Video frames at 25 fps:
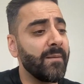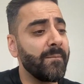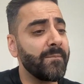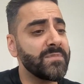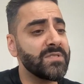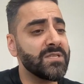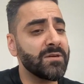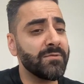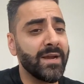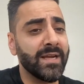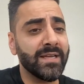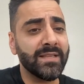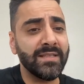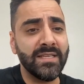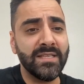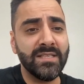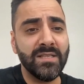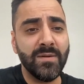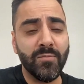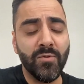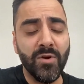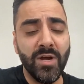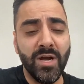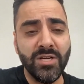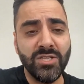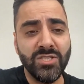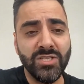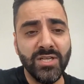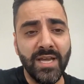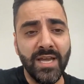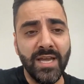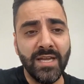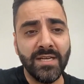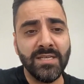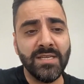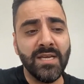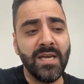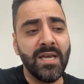directly in the
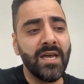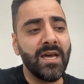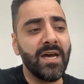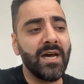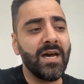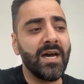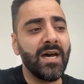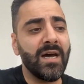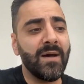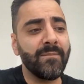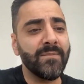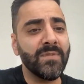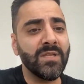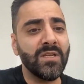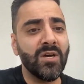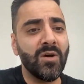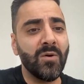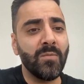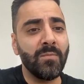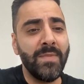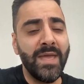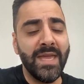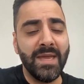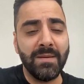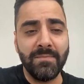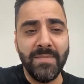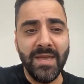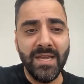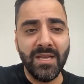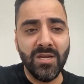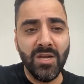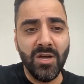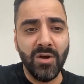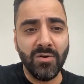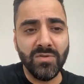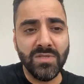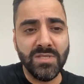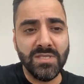project, make
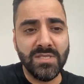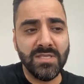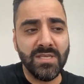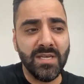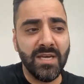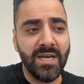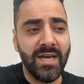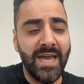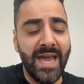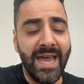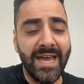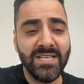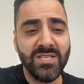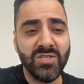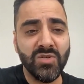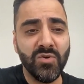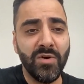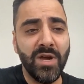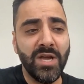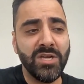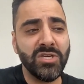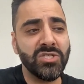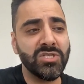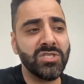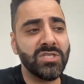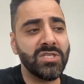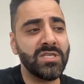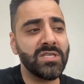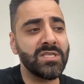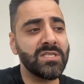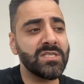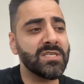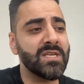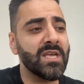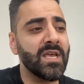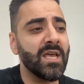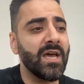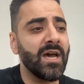notes, ask questions,